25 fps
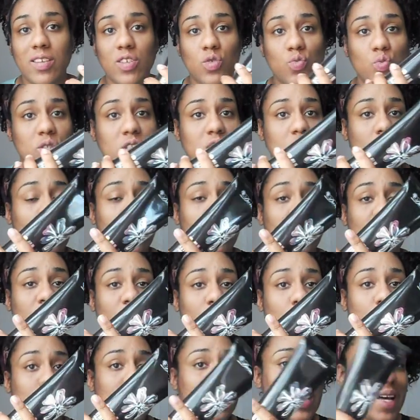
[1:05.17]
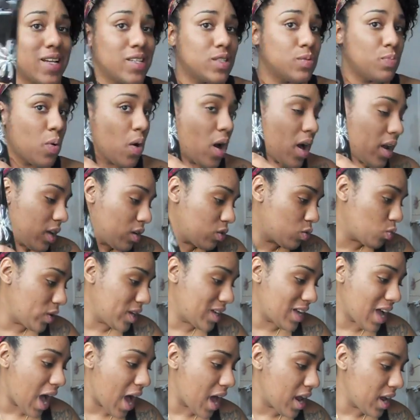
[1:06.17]
This was the only full-size product
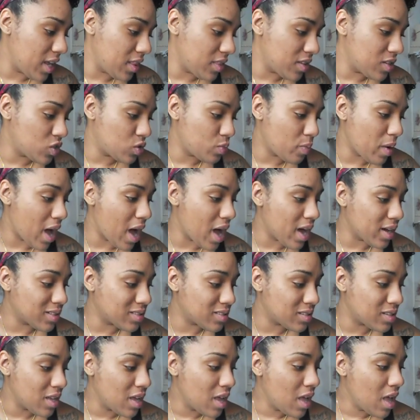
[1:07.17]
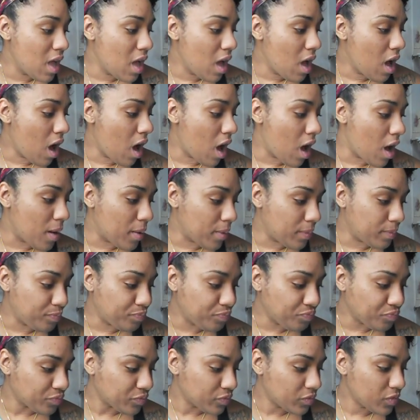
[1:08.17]
we got in this box.
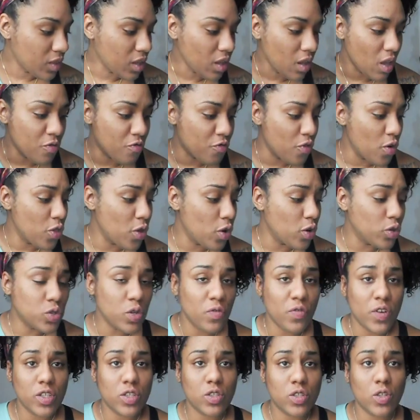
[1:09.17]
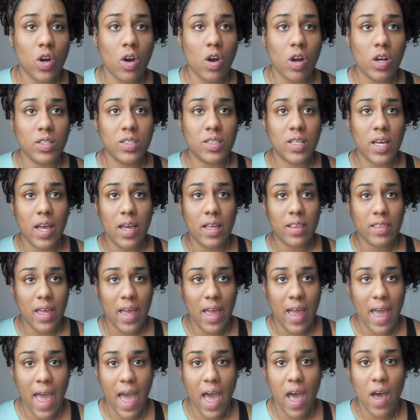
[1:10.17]
For those of us girls that
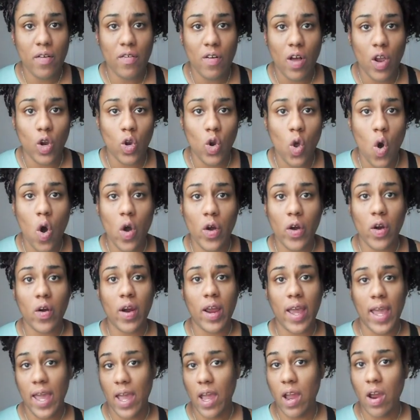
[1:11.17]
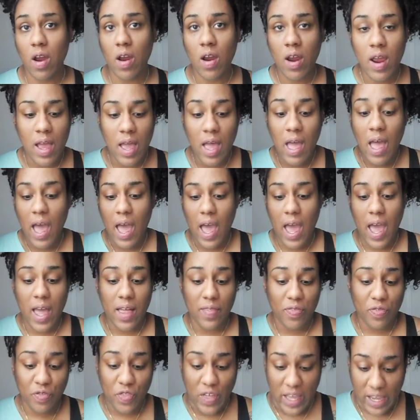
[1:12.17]
have longer hair
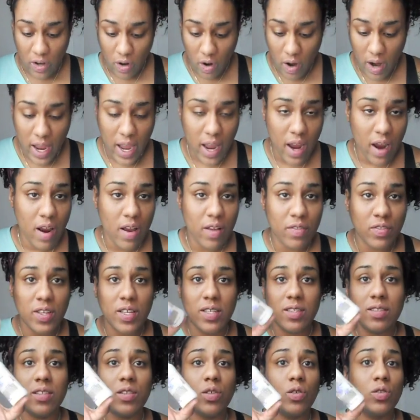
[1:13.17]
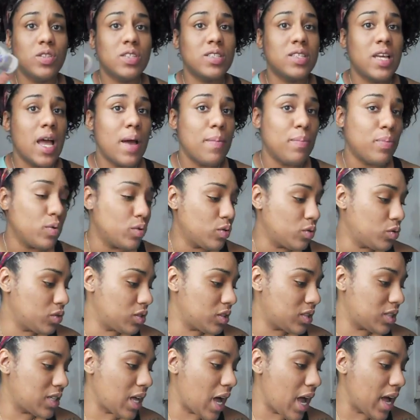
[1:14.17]
and thicker hair, these little sample
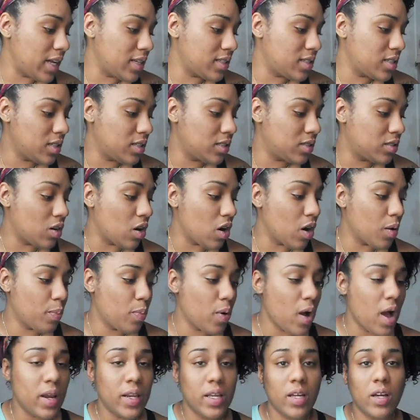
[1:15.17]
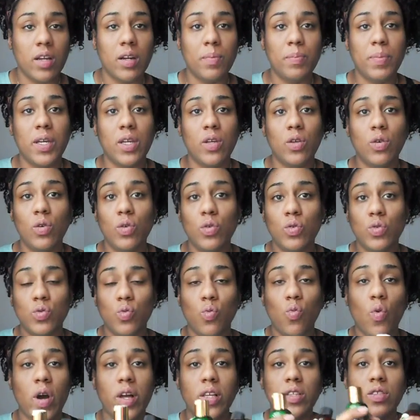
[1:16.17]
sizes are probably going to be
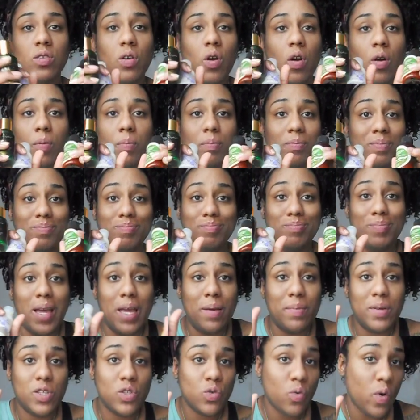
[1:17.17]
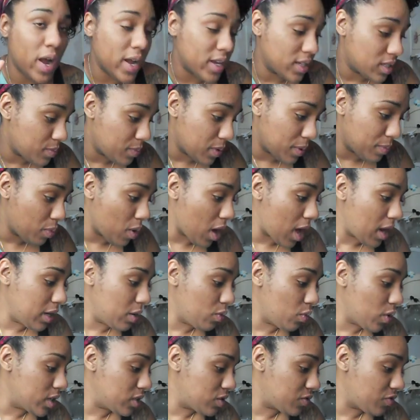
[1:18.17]
used once or maybe twice, but probably
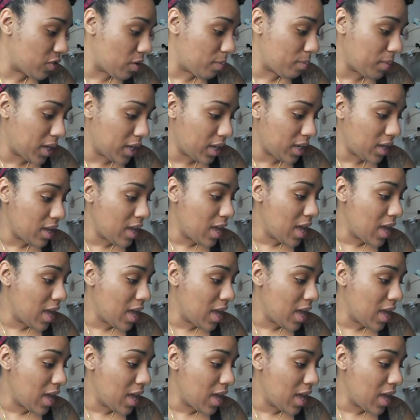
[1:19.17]
once for me.